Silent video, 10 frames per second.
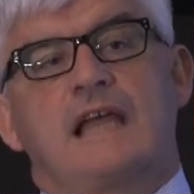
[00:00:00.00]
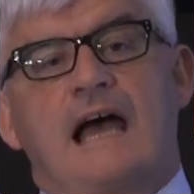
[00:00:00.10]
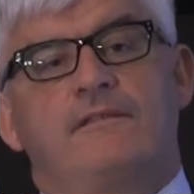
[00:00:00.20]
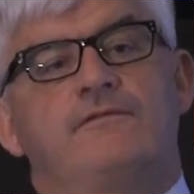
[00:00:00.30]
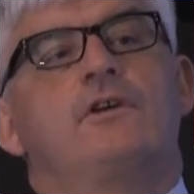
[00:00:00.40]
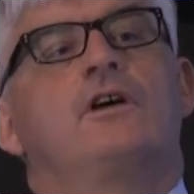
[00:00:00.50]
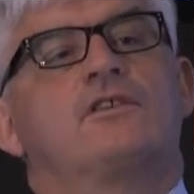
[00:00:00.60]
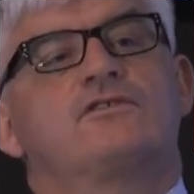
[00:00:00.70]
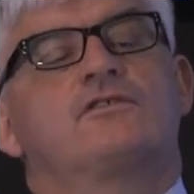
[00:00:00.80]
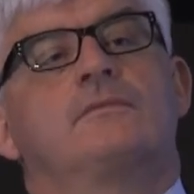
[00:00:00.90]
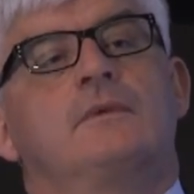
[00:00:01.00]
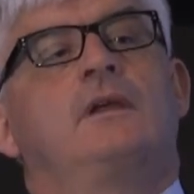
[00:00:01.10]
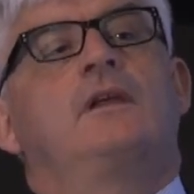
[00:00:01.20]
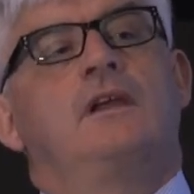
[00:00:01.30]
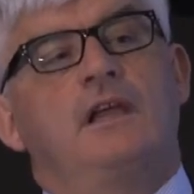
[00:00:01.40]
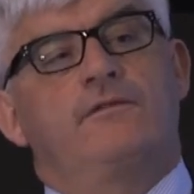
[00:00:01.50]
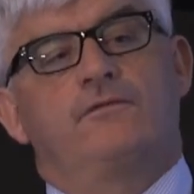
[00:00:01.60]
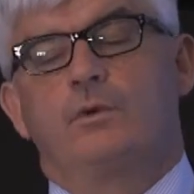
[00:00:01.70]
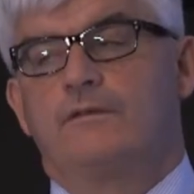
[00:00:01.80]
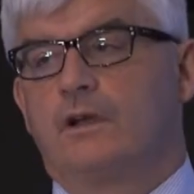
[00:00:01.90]
adverse,
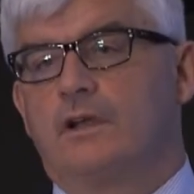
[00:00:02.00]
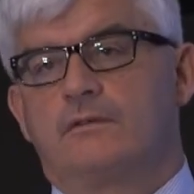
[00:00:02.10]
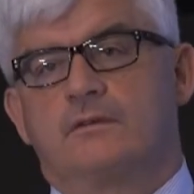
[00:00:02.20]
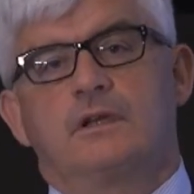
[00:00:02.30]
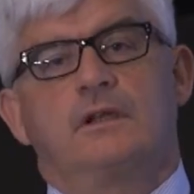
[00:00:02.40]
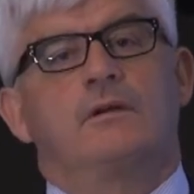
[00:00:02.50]
if we've learned,